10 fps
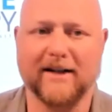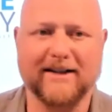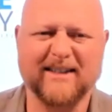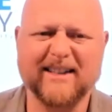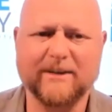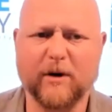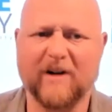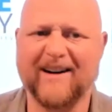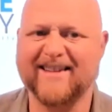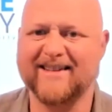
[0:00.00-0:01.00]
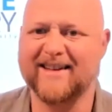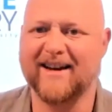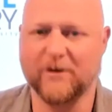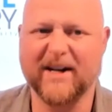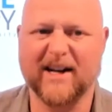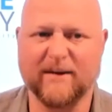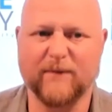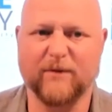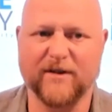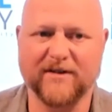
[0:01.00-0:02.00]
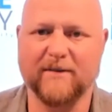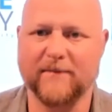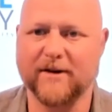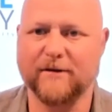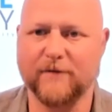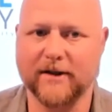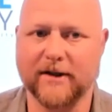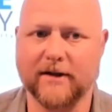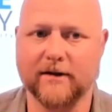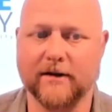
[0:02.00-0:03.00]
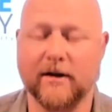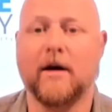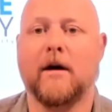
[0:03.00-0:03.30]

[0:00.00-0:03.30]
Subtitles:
Let's put our heads together. We can come up with something that's really good.